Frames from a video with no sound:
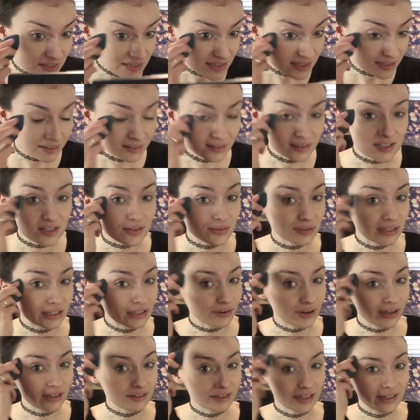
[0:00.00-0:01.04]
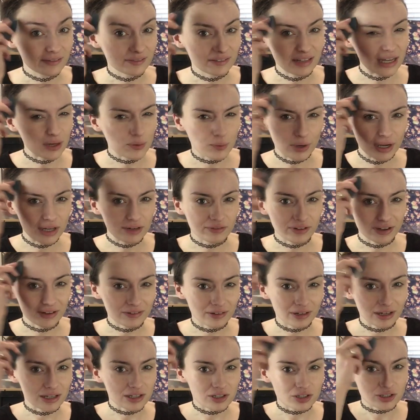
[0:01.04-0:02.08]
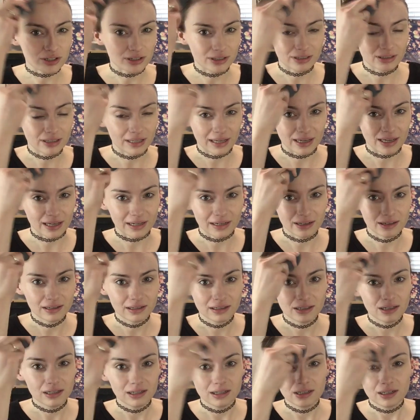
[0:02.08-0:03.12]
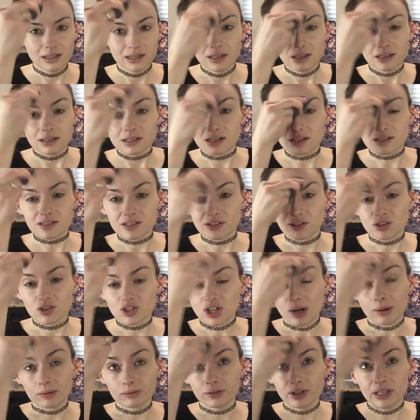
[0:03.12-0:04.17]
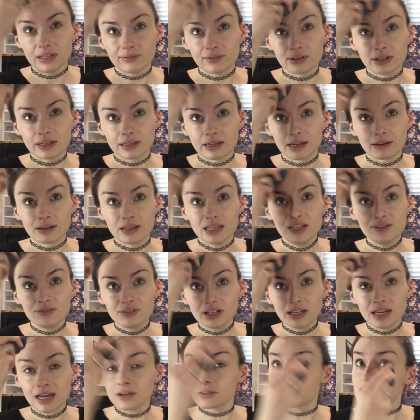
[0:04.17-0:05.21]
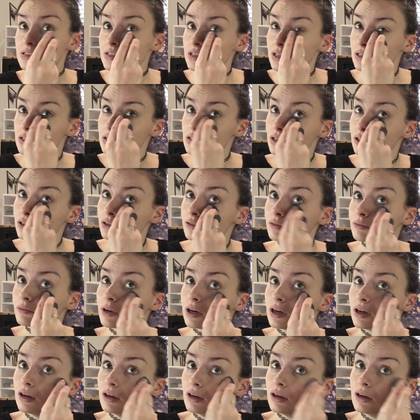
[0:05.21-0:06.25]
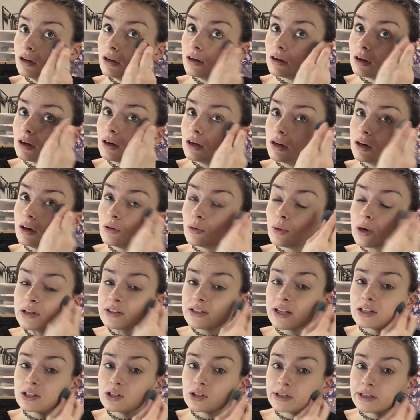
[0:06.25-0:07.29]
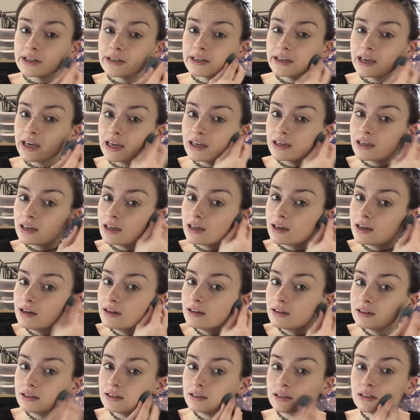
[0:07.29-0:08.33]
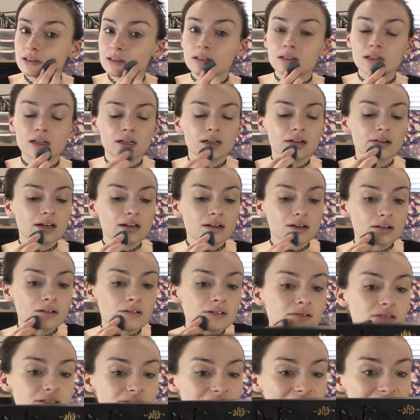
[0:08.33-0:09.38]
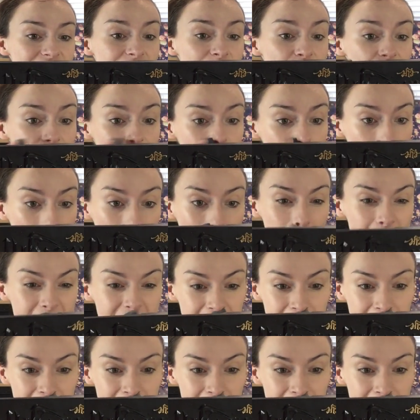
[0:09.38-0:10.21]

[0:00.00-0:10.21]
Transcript: It's a really great like lightweight foundation that does a good job of evening out the skin tone while not looking cakey, which is something that I have